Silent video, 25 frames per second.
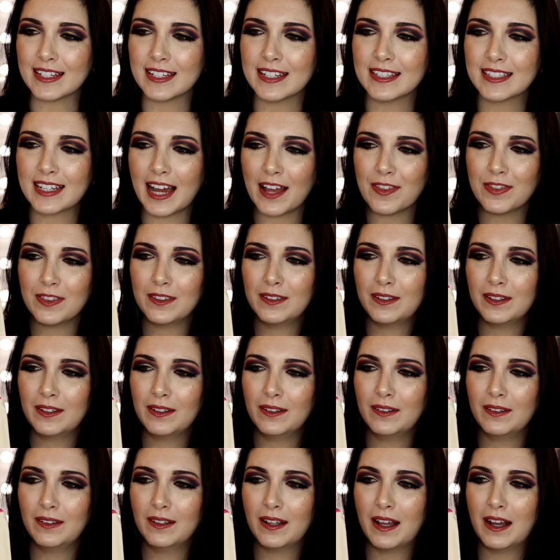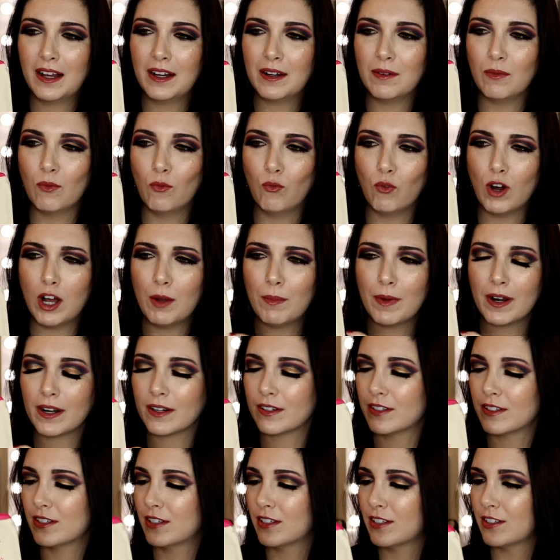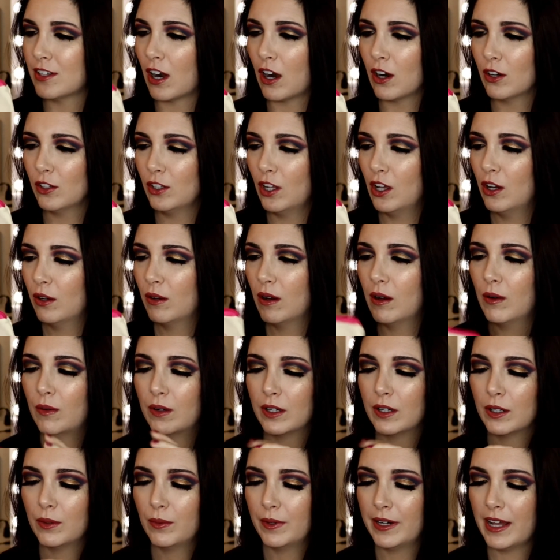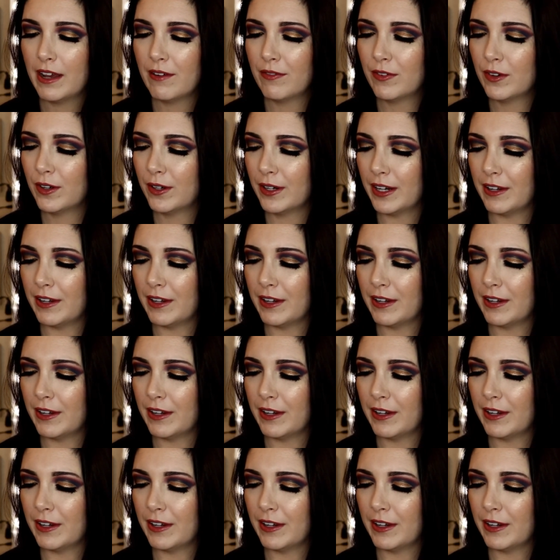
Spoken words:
It's got the little Walmart star logo or whatever.